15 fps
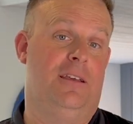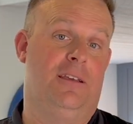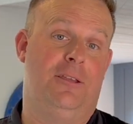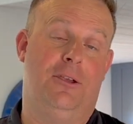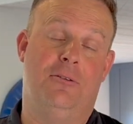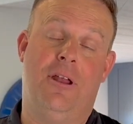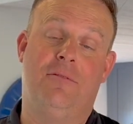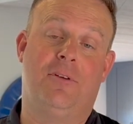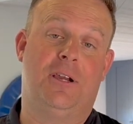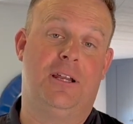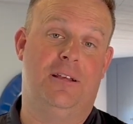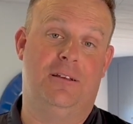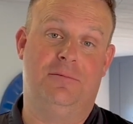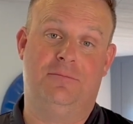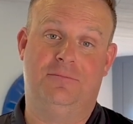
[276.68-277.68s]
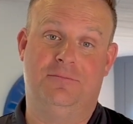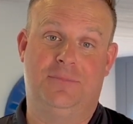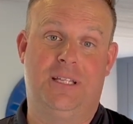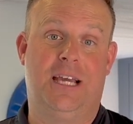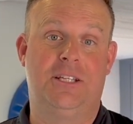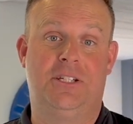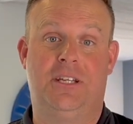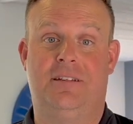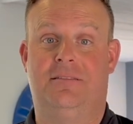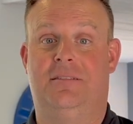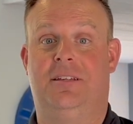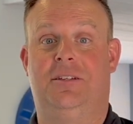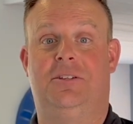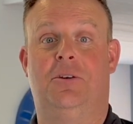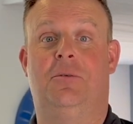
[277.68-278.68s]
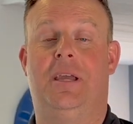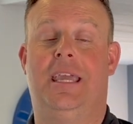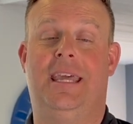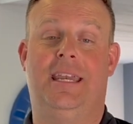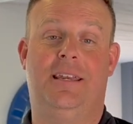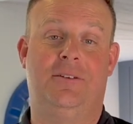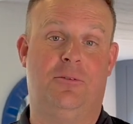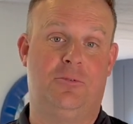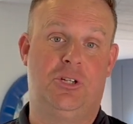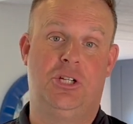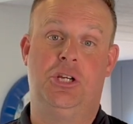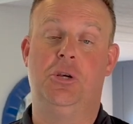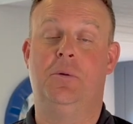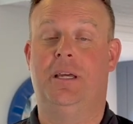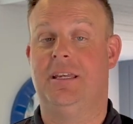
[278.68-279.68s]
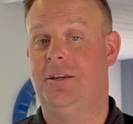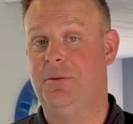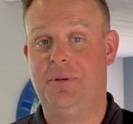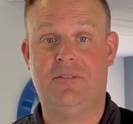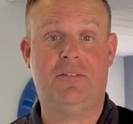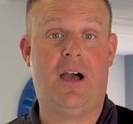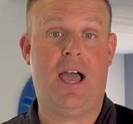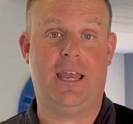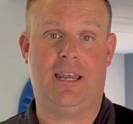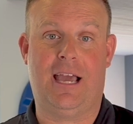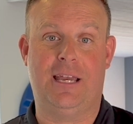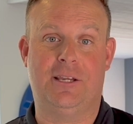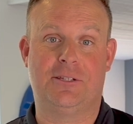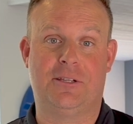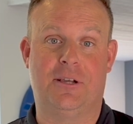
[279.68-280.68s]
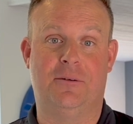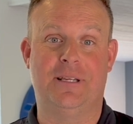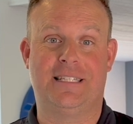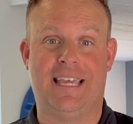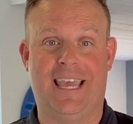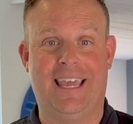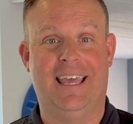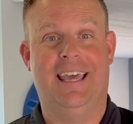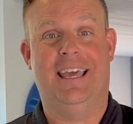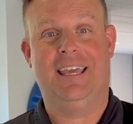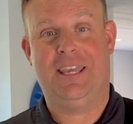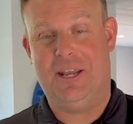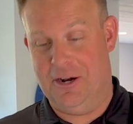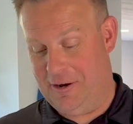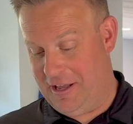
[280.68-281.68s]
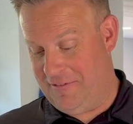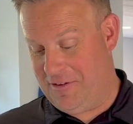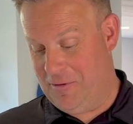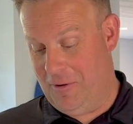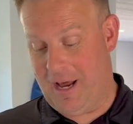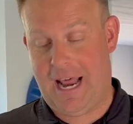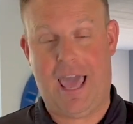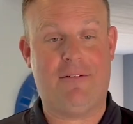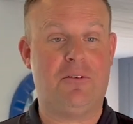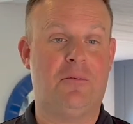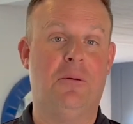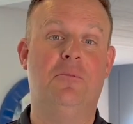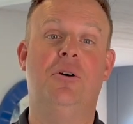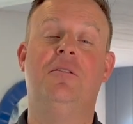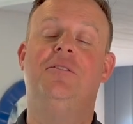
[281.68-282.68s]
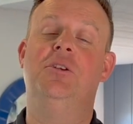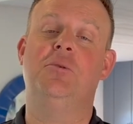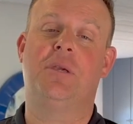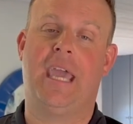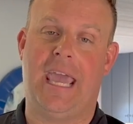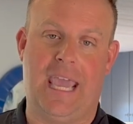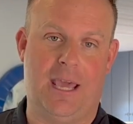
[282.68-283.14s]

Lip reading: You're never going to touch it. Don't hit it, don't chew it, you'll be fine. I just always say, if you want to have it removed, you can.